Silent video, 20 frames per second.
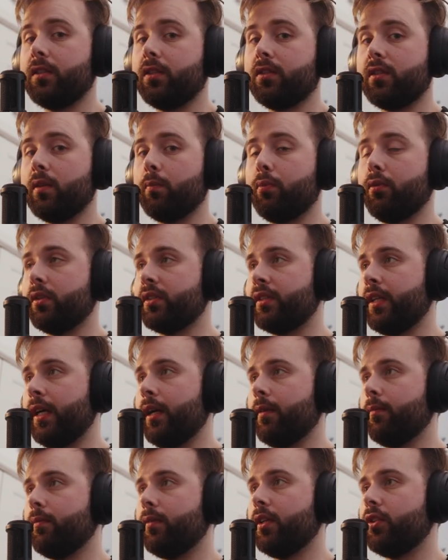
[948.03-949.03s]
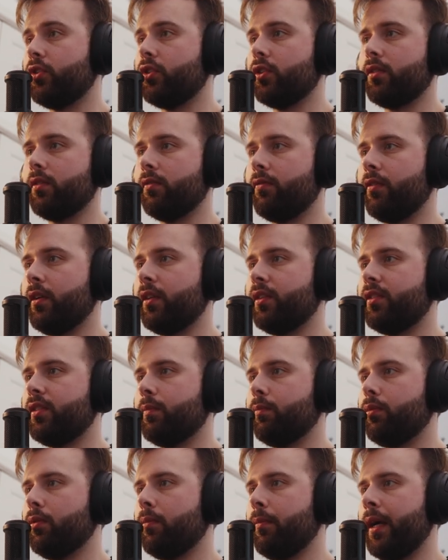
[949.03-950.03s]
It's as simple as that. It's just a very
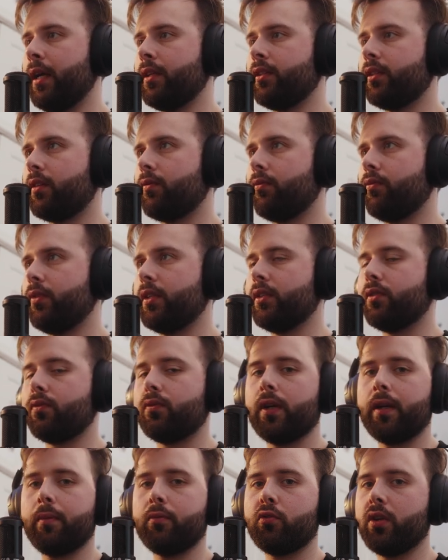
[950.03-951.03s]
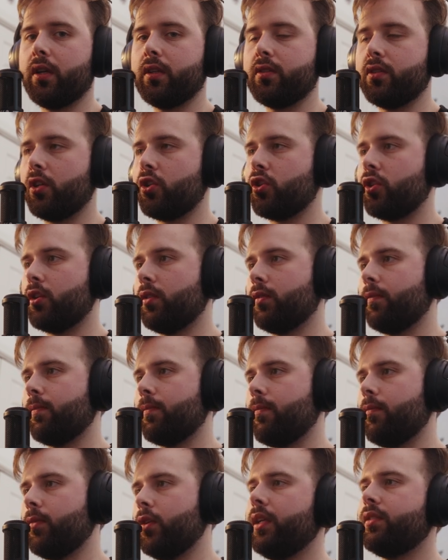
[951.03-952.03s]
simple mask freeze frame transition.
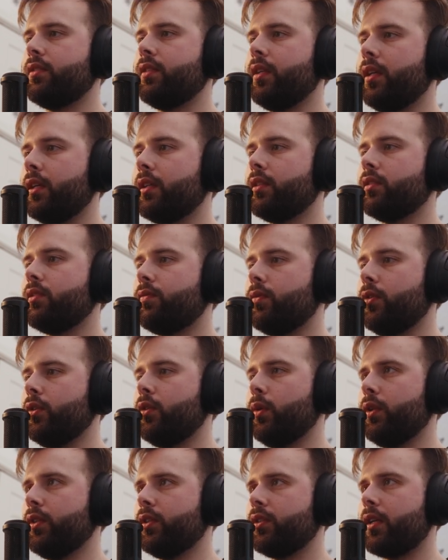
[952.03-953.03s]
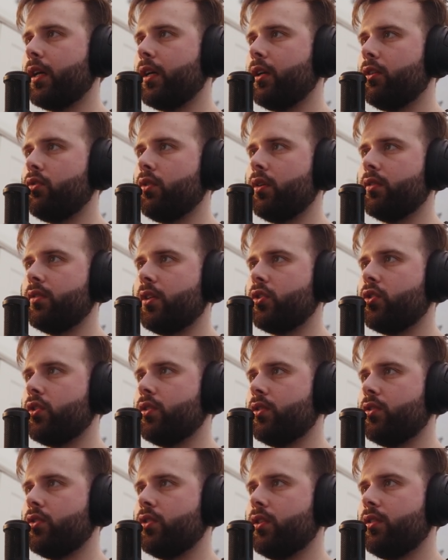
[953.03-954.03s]
Biggest things for doing this kind of
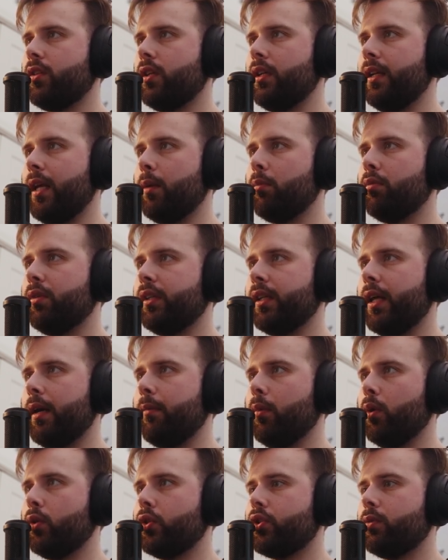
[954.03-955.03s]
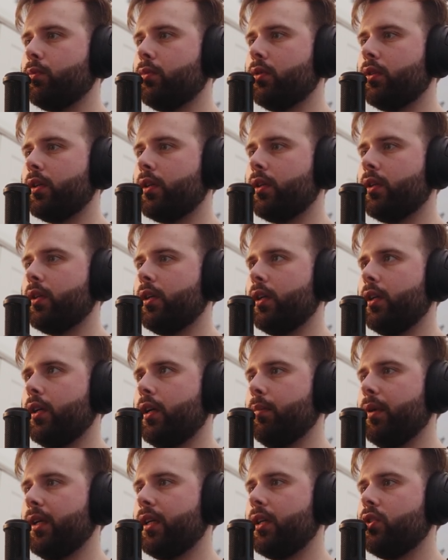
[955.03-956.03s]
transition is just enabling that motion blur
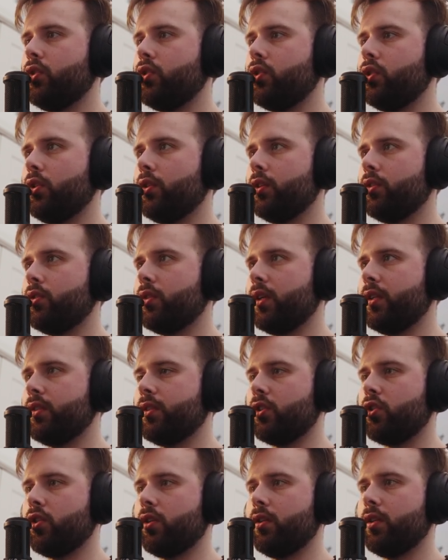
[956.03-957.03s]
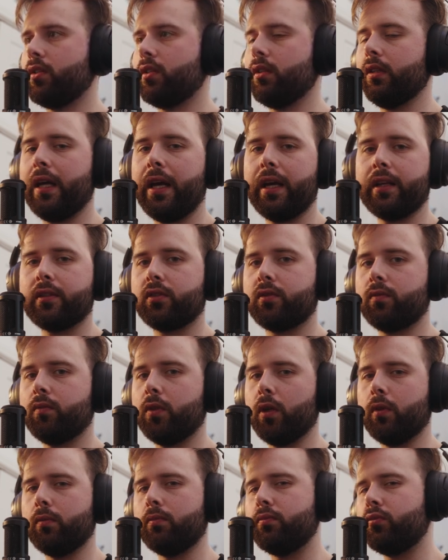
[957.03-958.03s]
and making sure the transition doesn't last,
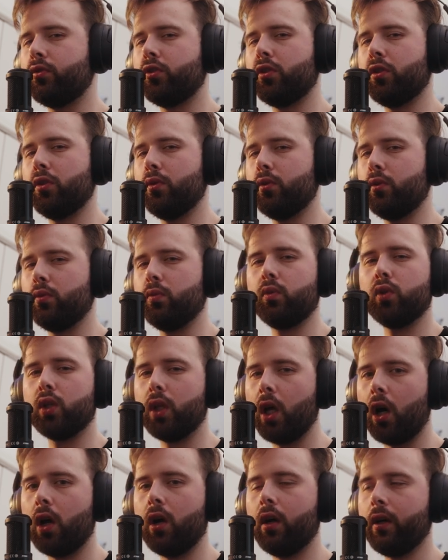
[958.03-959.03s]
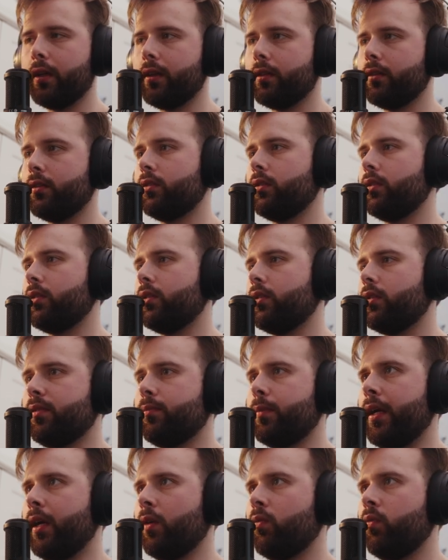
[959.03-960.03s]
you know, too long. This
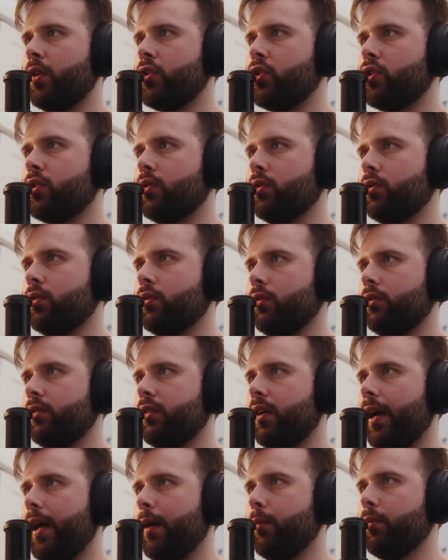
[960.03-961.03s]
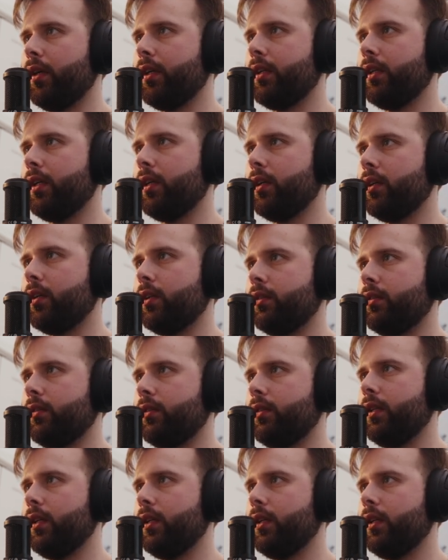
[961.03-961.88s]
is my original timeline here.